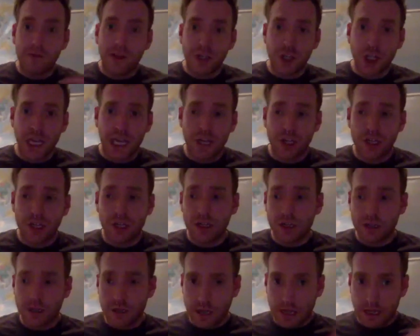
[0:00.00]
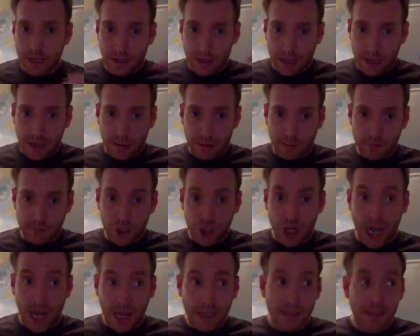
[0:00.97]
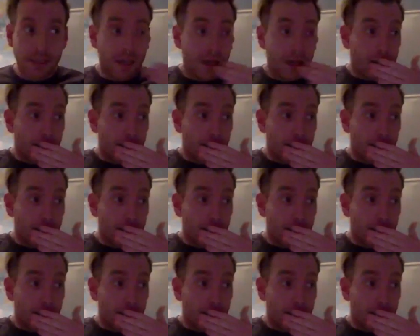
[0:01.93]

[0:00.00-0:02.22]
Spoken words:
education chats,